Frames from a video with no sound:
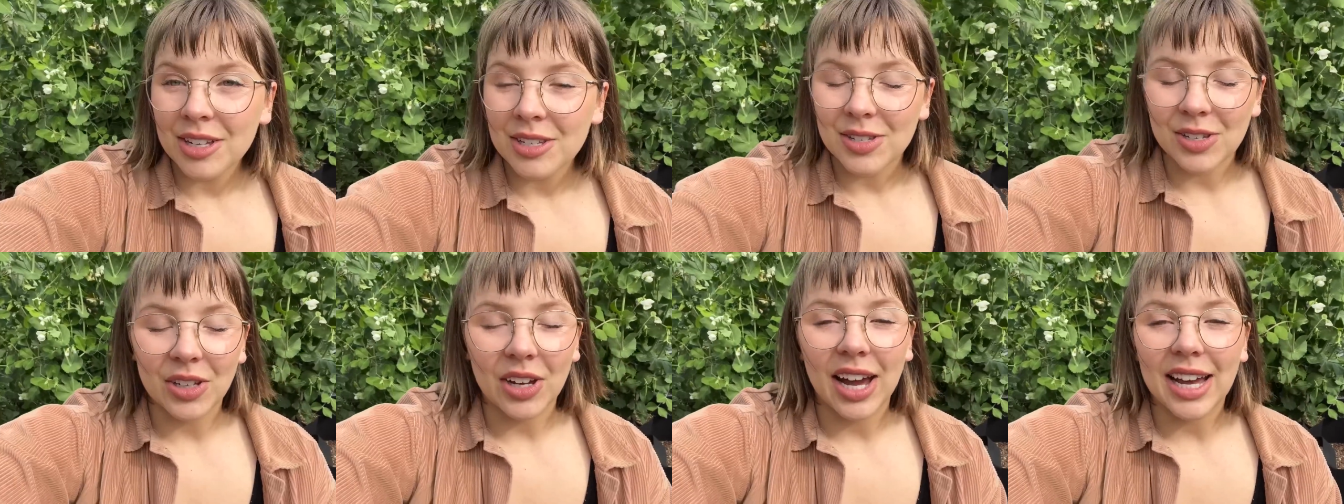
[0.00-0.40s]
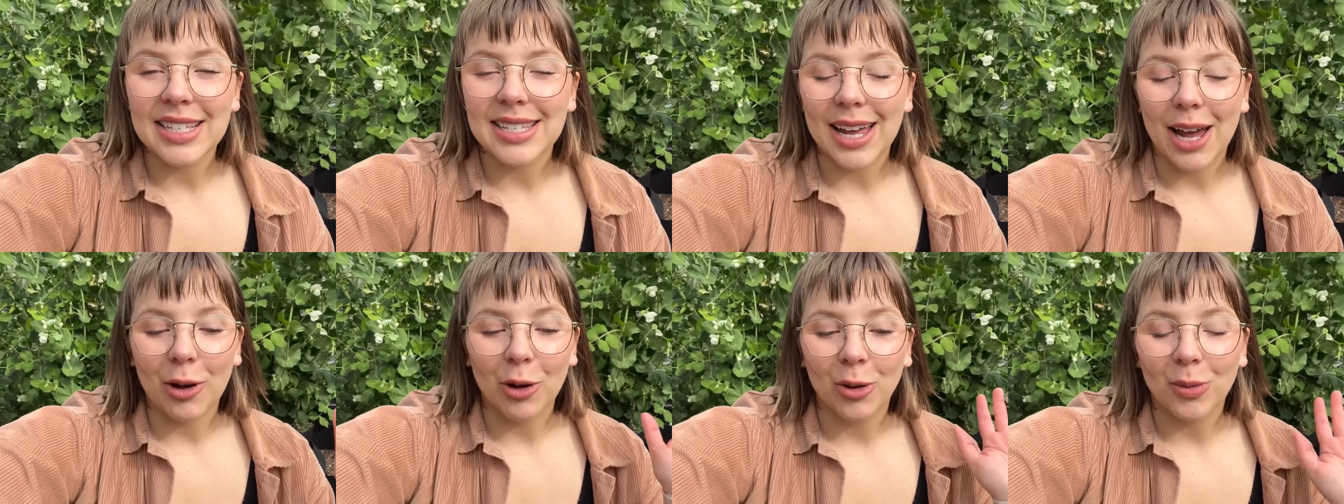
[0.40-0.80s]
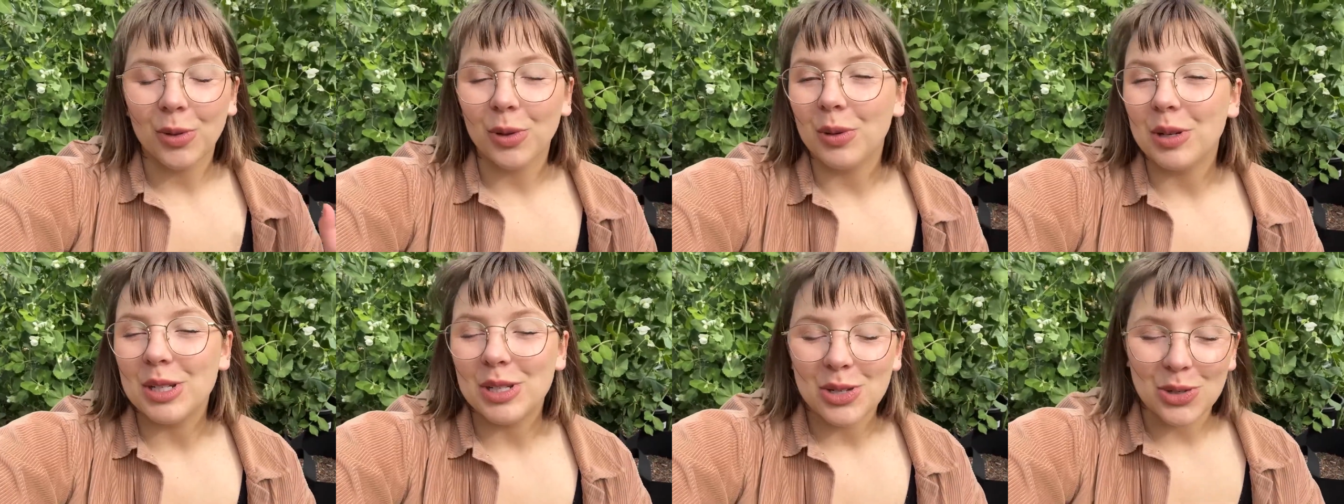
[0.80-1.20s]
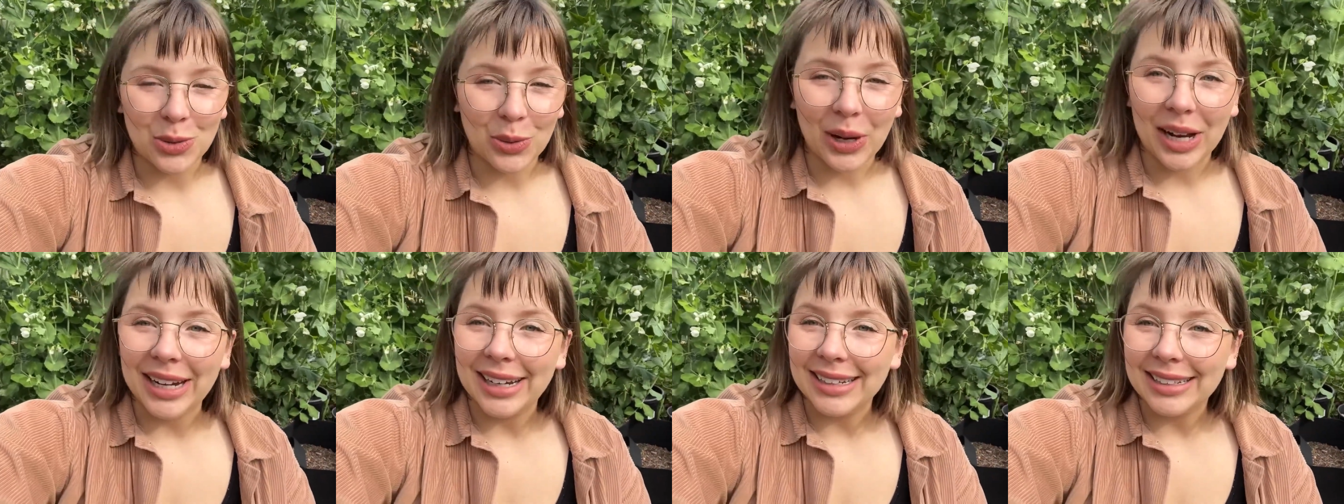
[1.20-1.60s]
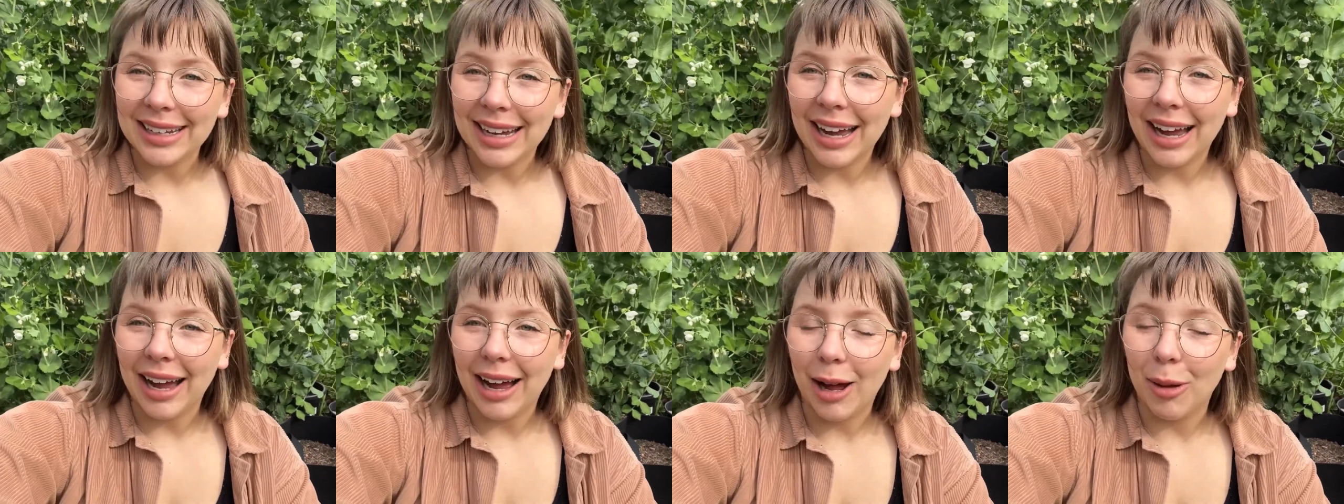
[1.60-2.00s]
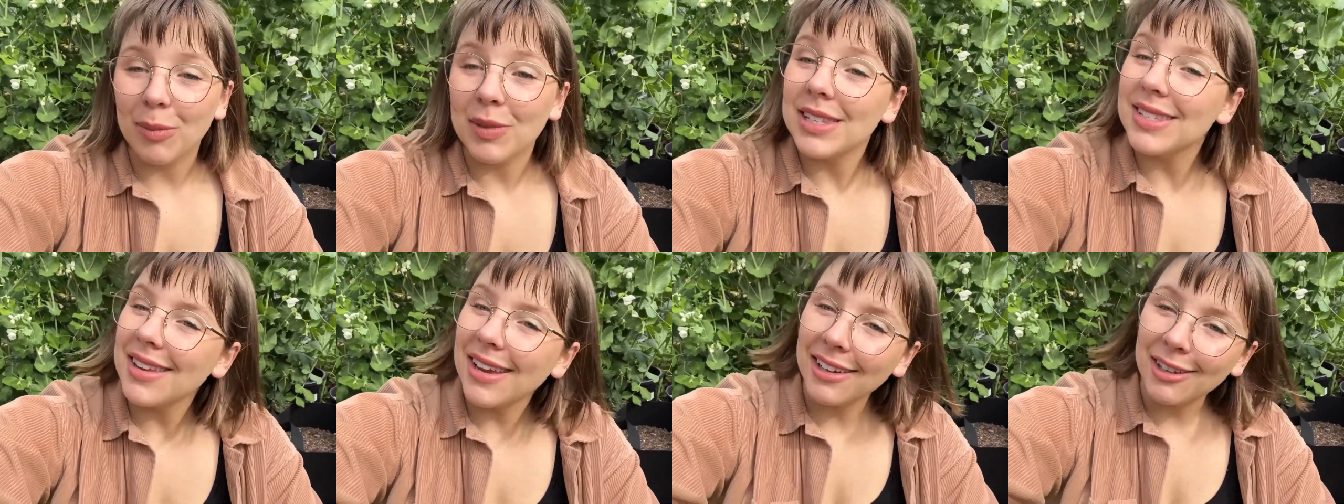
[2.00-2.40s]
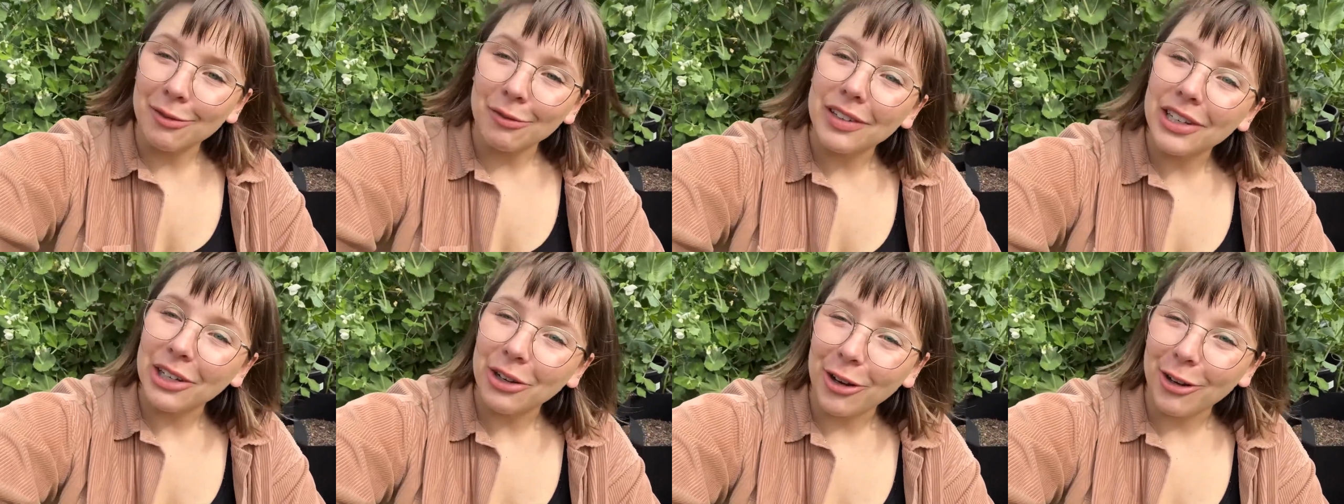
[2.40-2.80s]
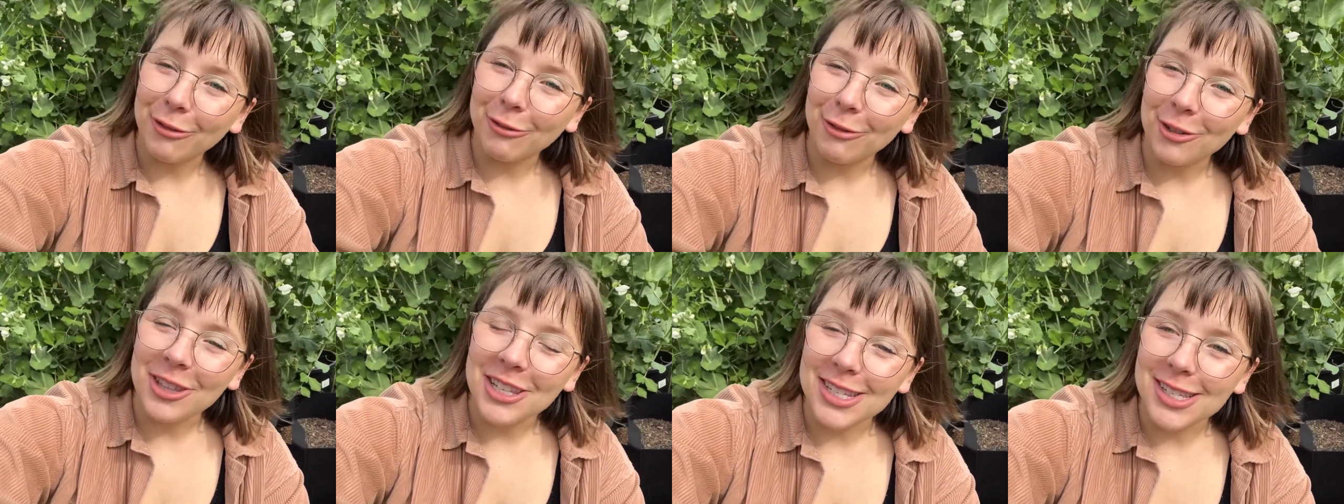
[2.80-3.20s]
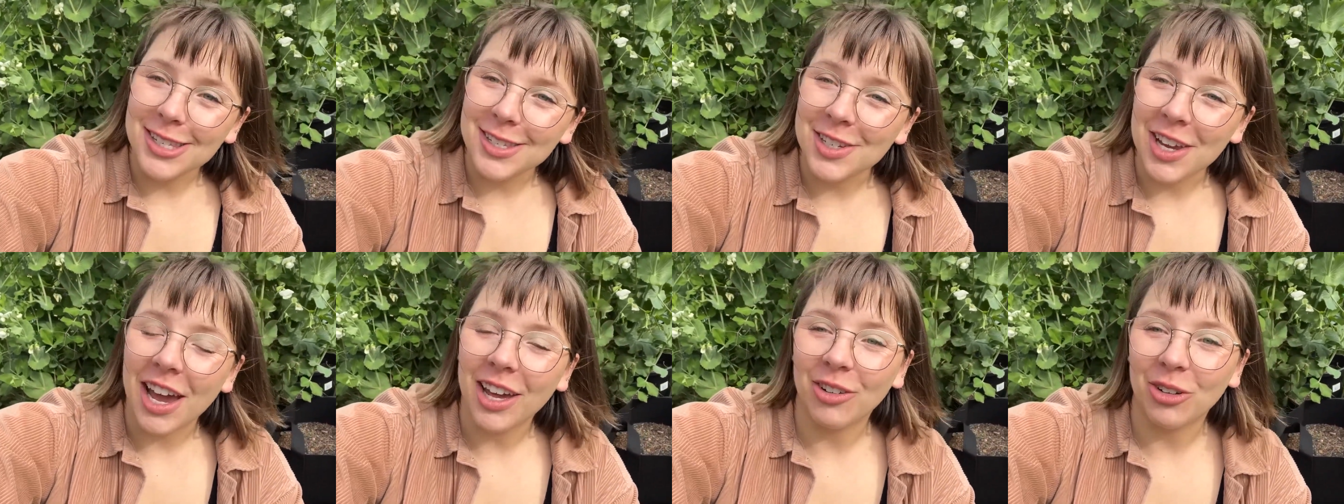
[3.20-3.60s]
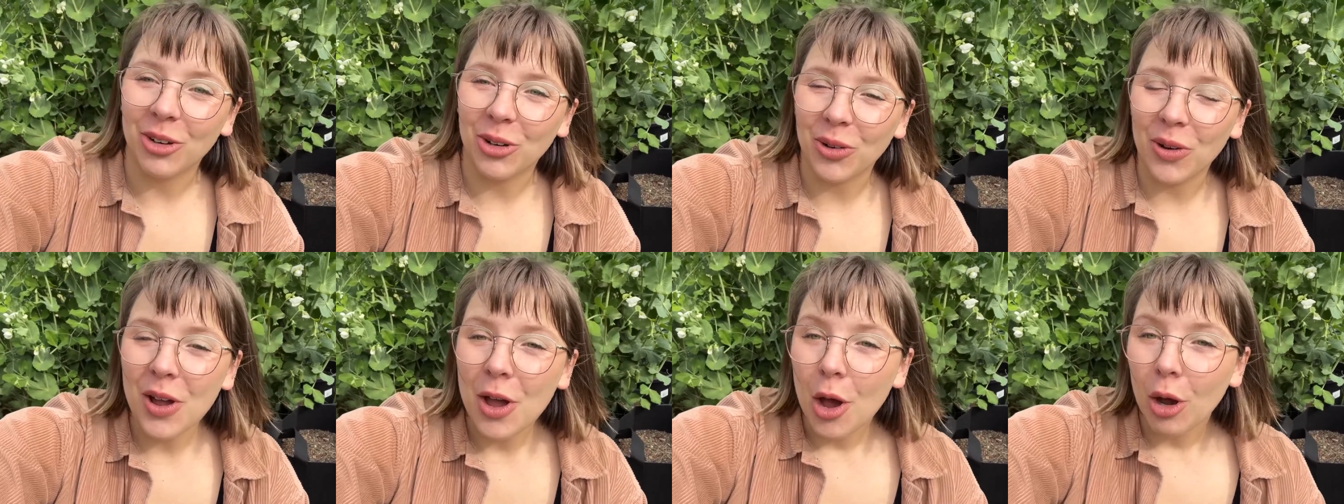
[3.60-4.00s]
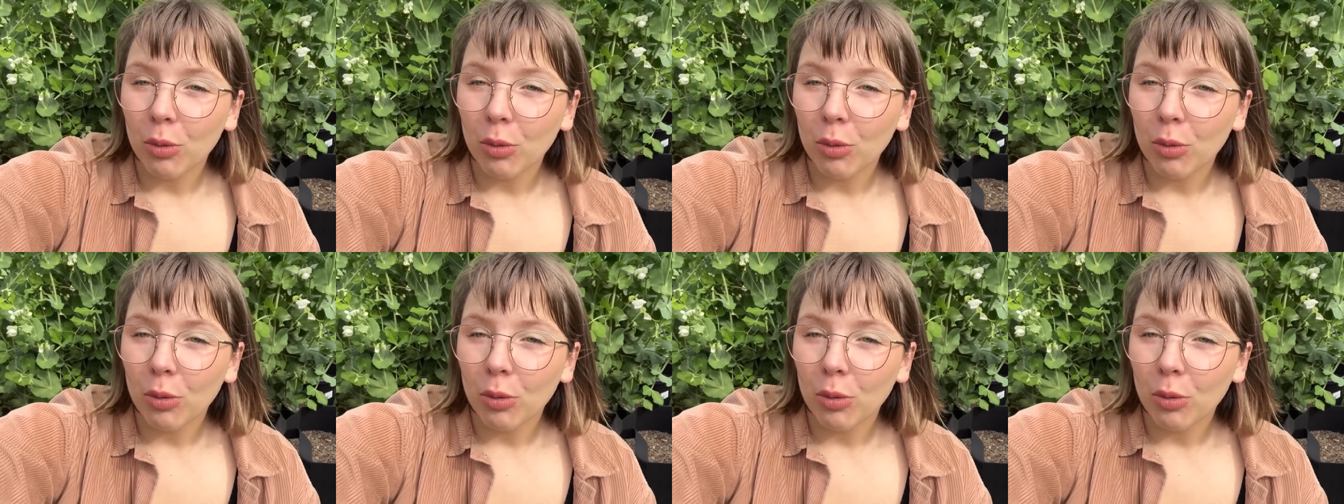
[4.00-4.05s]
So guys, I hope you enjoyed the second video for this channel,